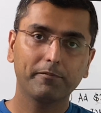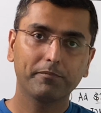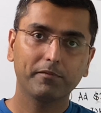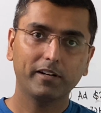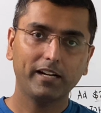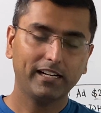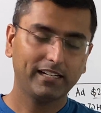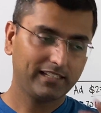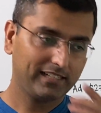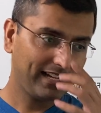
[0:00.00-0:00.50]

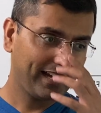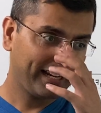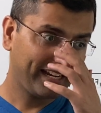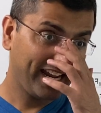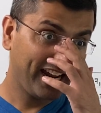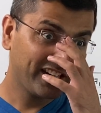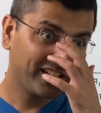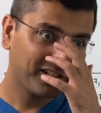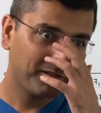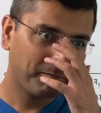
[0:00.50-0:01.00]
right, like
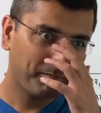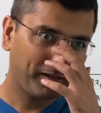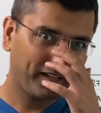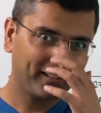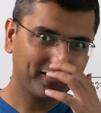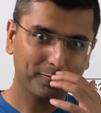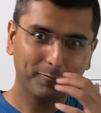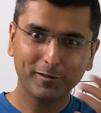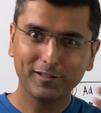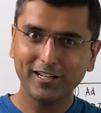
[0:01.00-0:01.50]
Asian
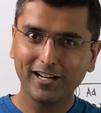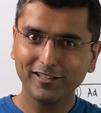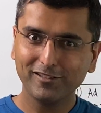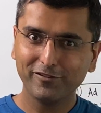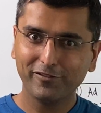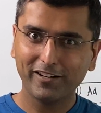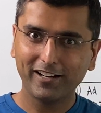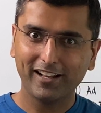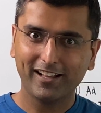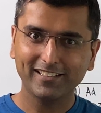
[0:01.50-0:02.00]
Paints, Bajaj
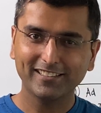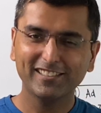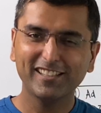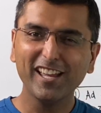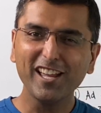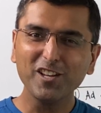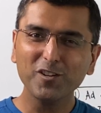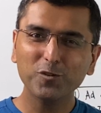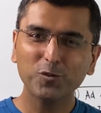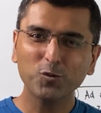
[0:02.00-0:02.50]
Finance, they
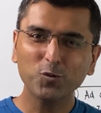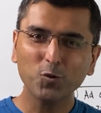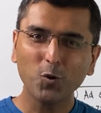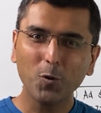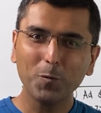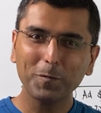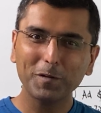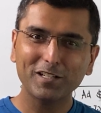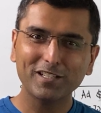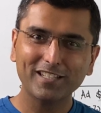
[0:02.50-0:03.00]
use so
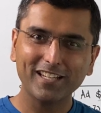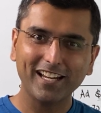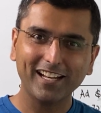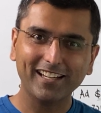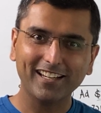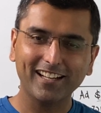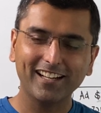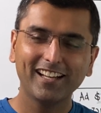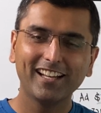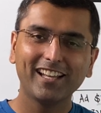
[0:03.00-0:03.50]
much data.